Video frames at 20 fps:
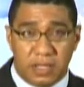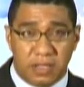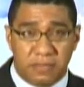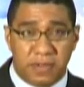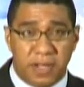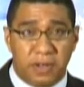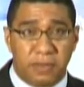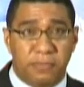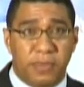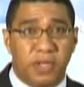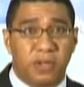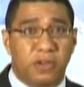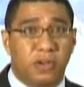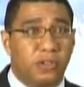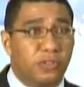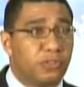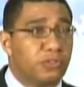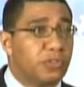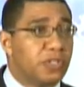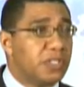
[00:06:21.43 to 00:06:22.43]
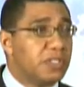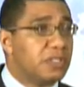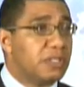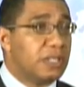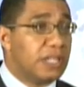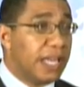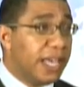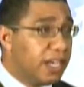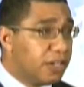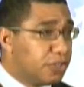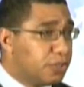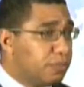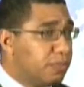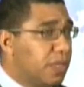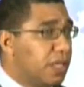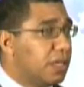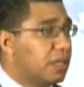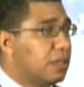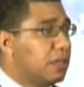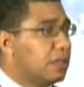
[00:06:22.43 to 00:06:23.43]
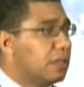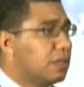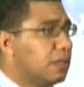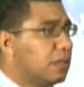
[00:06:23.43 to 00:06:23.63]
developing countries like Jamaica,